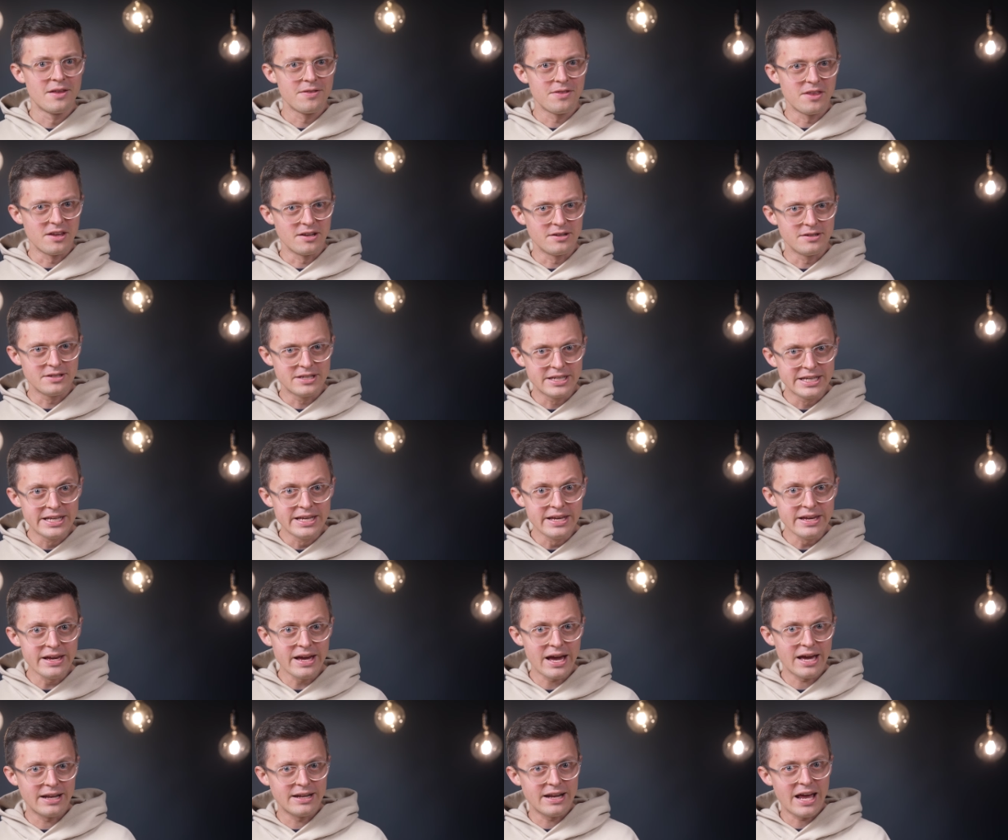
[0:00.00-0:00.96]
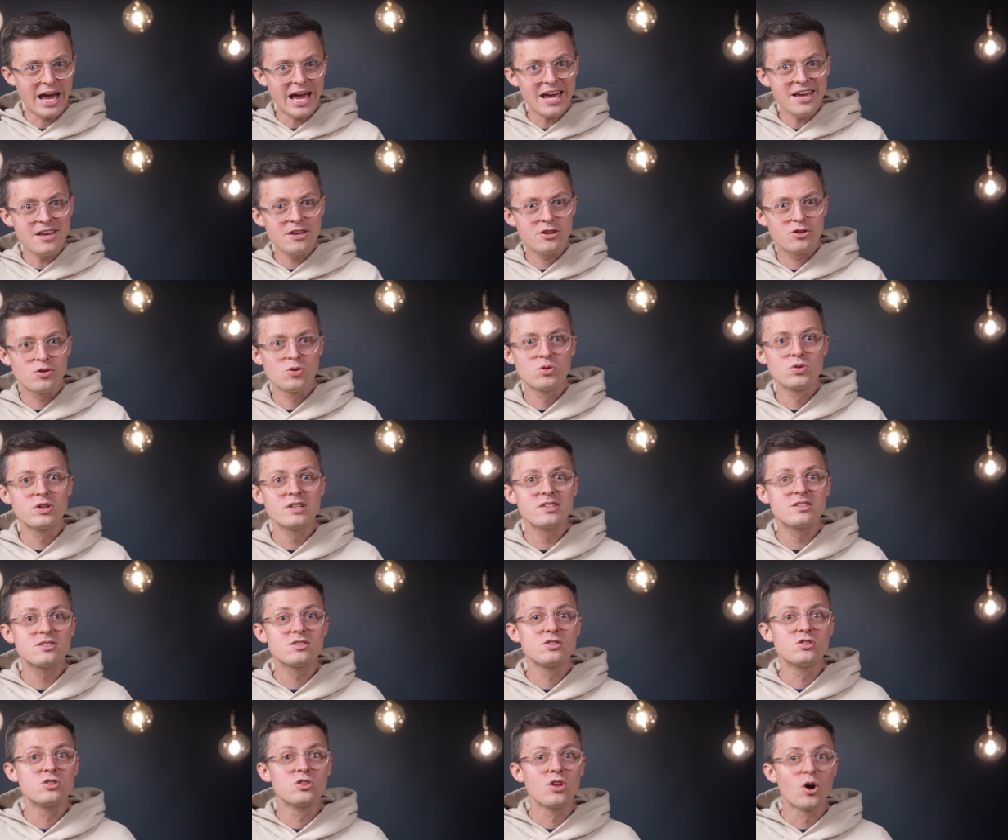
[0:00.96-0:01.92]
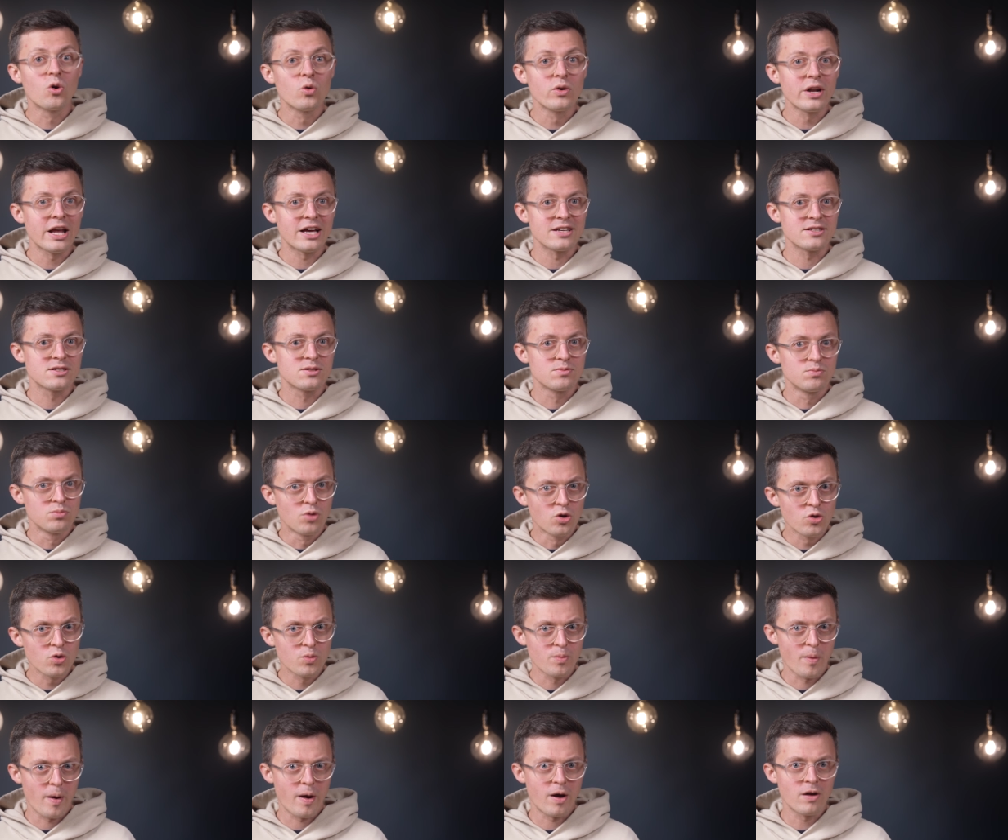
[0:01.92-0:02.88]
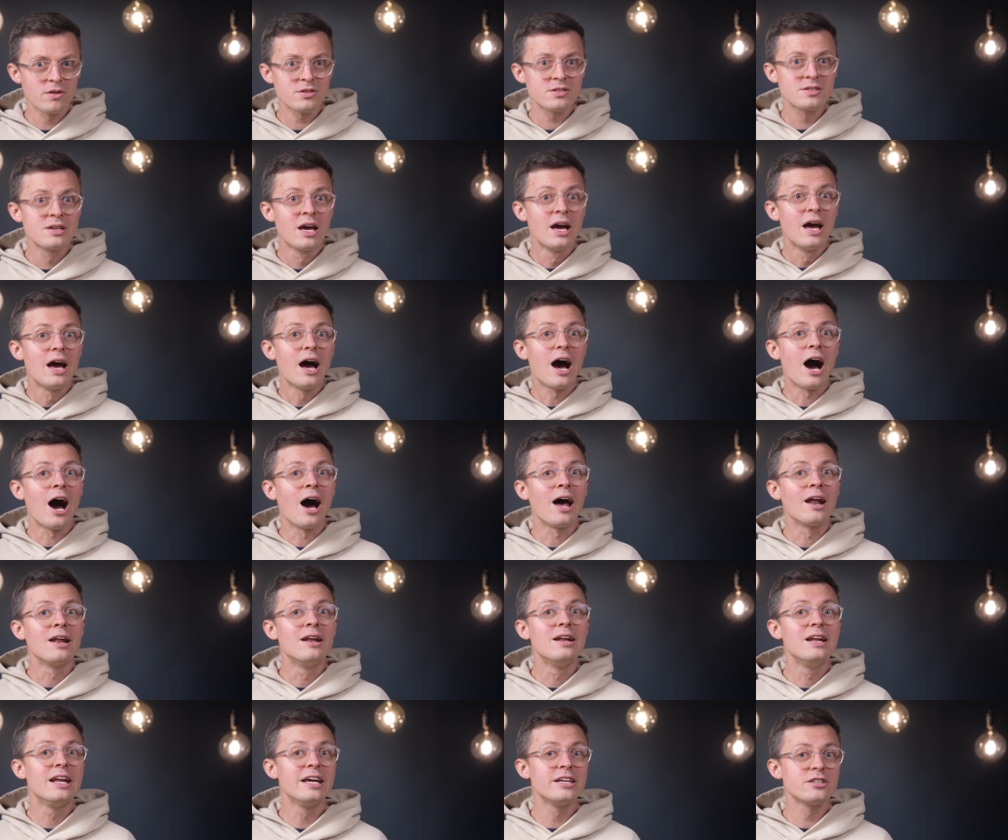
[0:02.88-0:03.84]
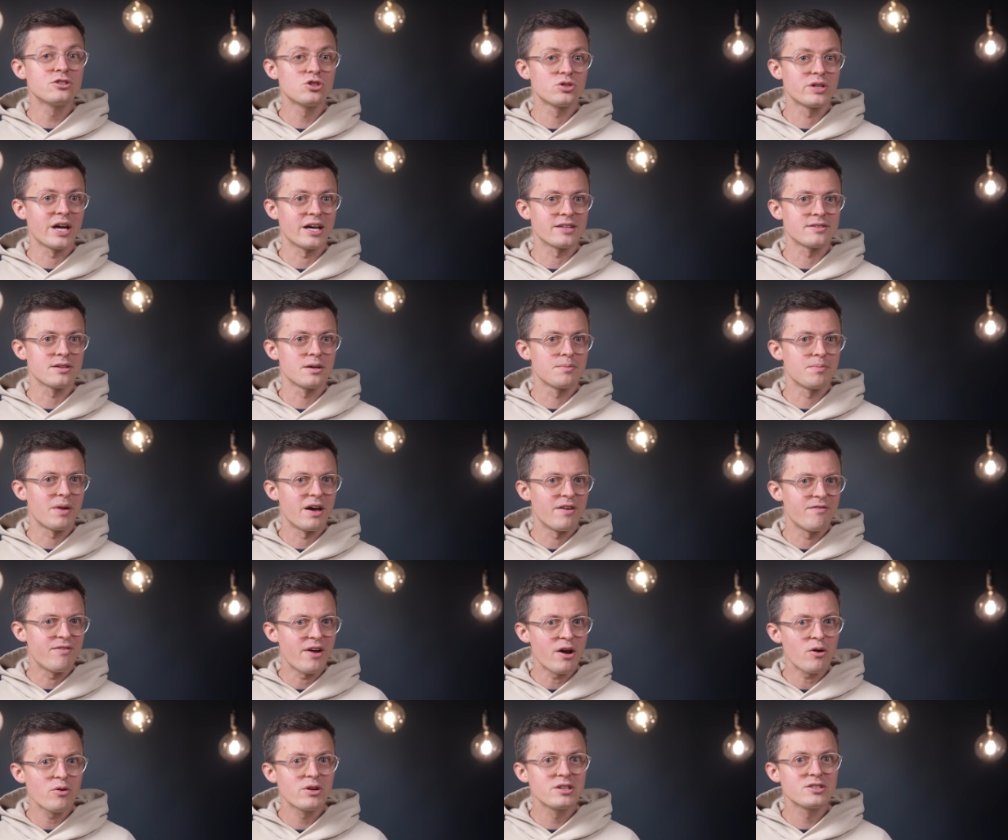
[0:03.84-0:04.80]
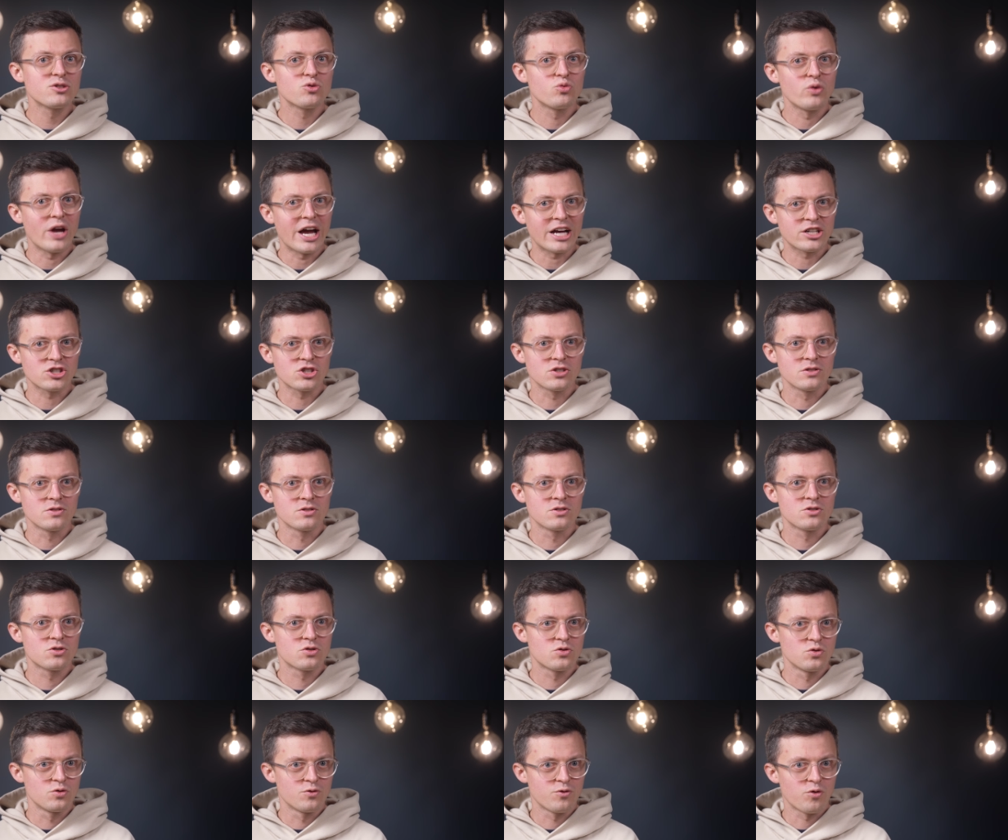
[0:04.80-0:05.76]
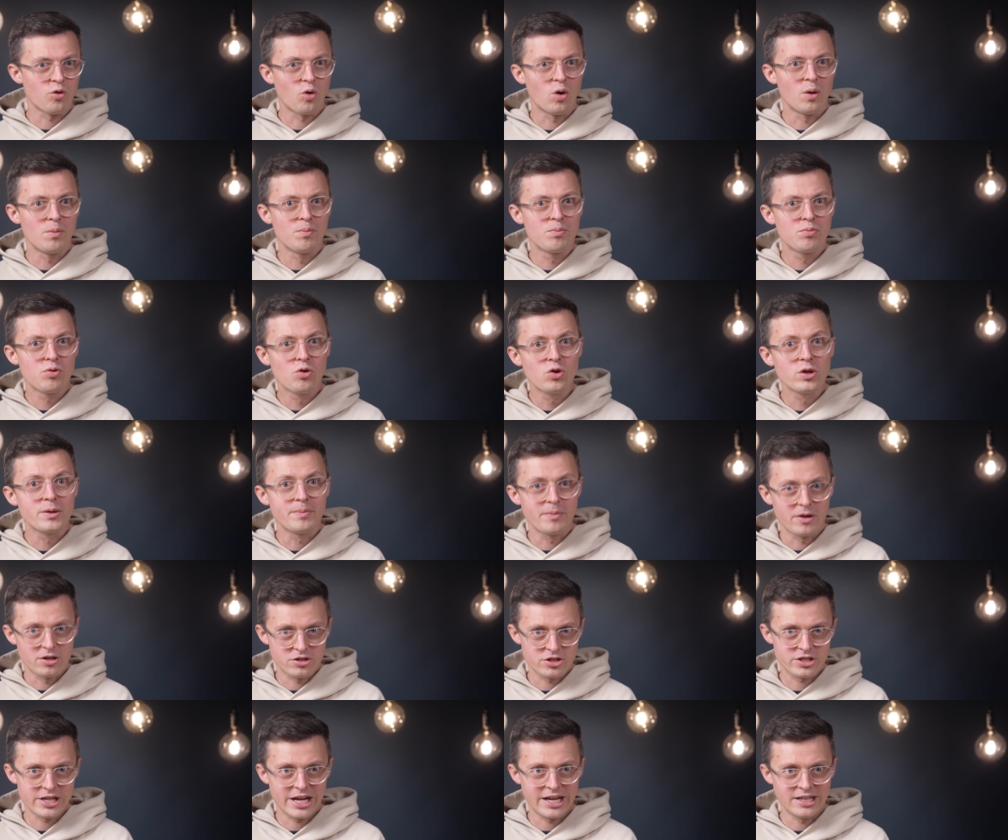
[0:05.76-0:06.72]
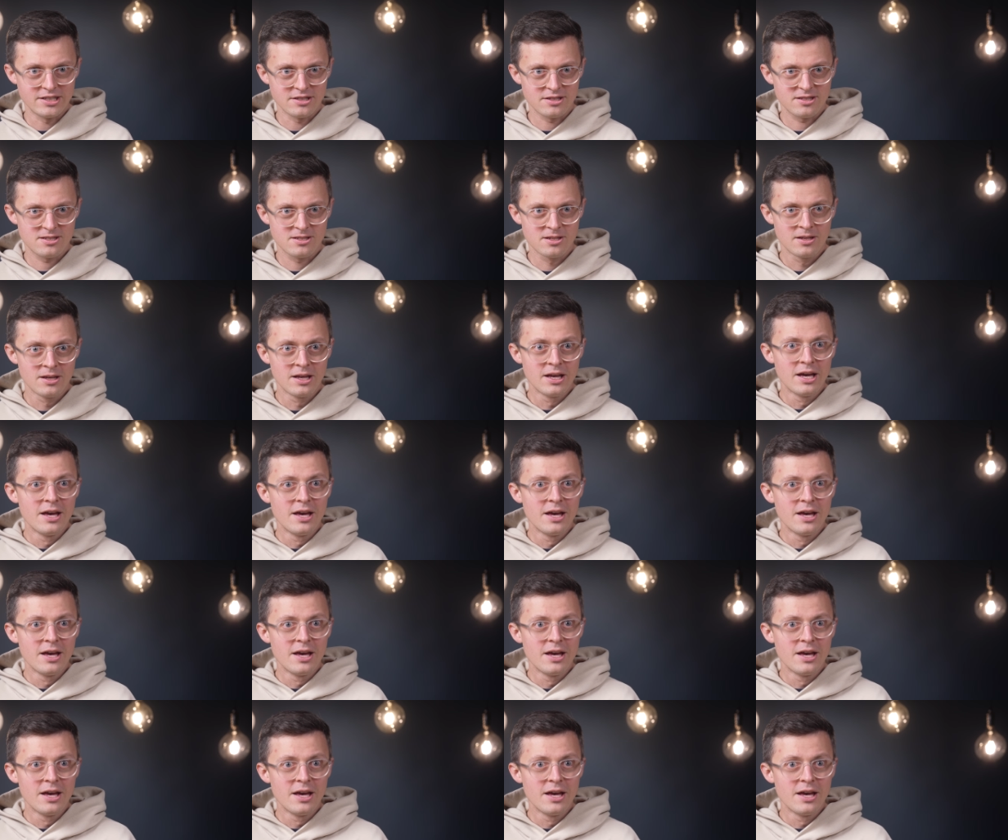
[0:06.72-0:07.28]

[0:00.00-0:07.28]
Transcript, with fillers: The D and A units, known as monomers, are linked together by various reactions to form polymer chains.